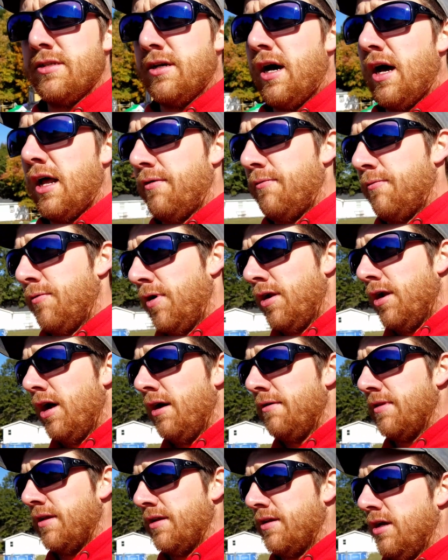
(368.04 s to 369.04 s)
lot of
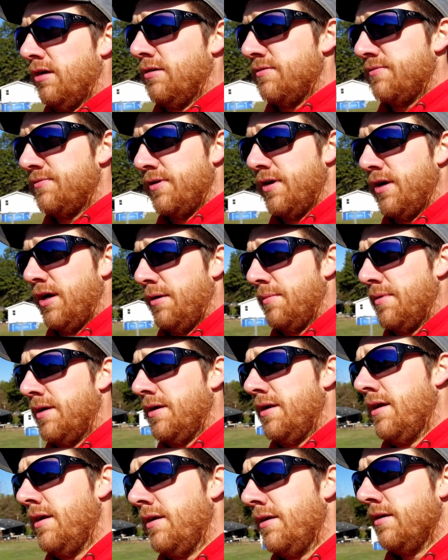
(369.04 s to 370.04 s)
runoff that comes from
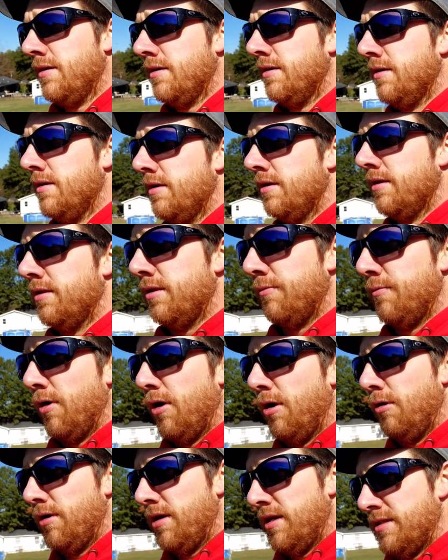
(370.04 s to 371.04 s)
the
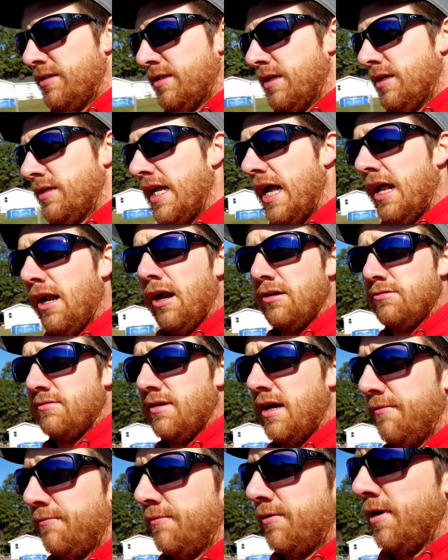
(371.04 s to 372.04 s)
road and down our
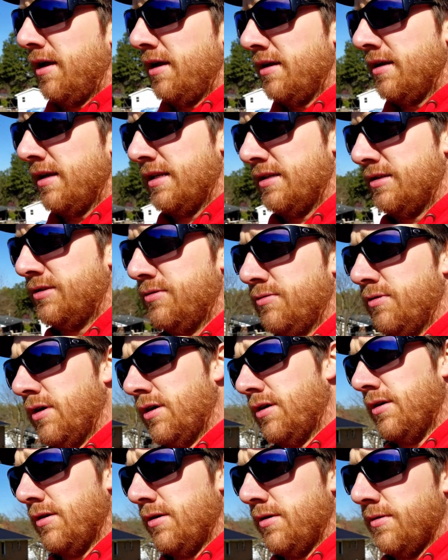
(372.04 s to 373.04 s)
driveway into our
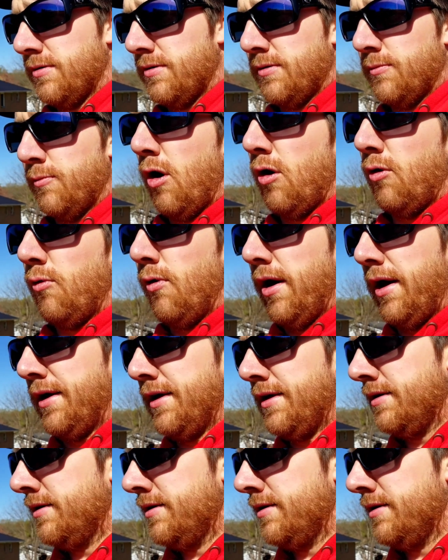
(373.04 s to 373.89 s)
walkway,